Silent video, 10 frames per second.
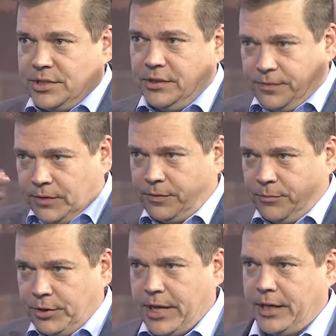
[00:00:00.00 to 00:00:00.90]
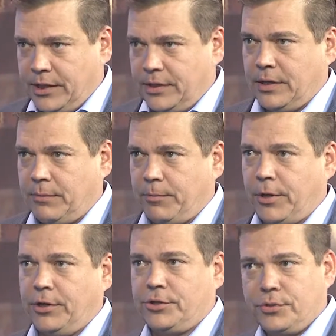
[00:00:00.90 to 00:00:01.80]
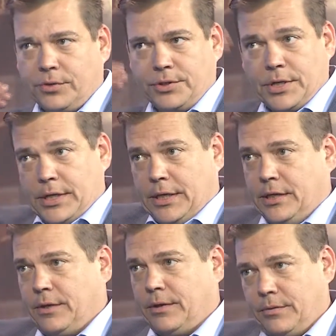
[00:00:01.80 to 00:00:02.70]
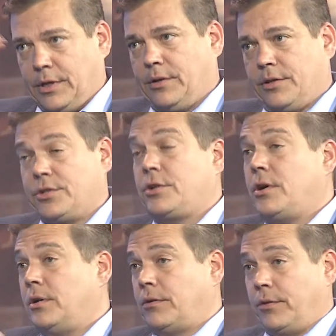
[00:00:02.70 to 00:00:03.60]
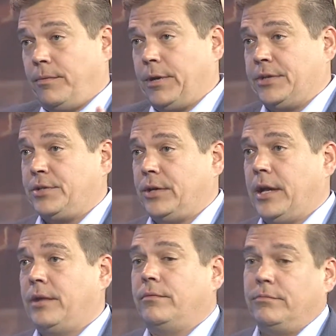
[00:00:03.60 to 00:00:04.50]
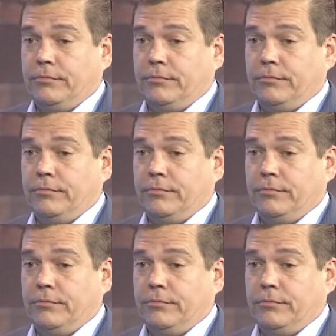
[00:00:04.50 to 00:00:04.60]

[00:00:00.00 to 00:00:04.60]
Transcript: that you feel from your neck into the upper part of your shoulders, into the skull or the base of your head,